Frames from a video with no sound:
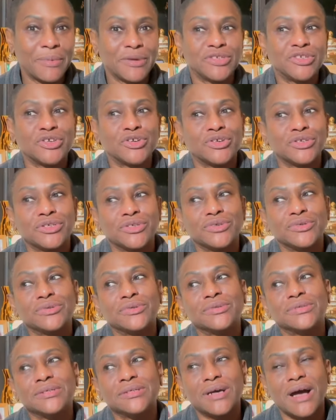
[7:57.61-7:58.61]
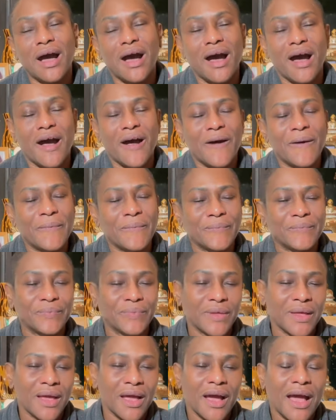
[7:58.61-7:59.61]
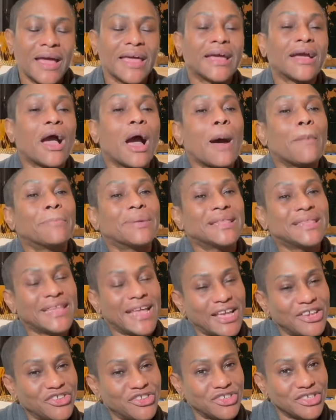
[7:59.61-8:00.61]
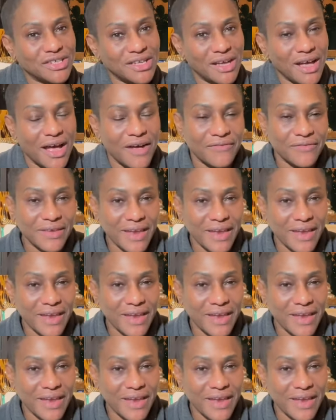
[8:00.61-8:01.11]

but you could do um, combination of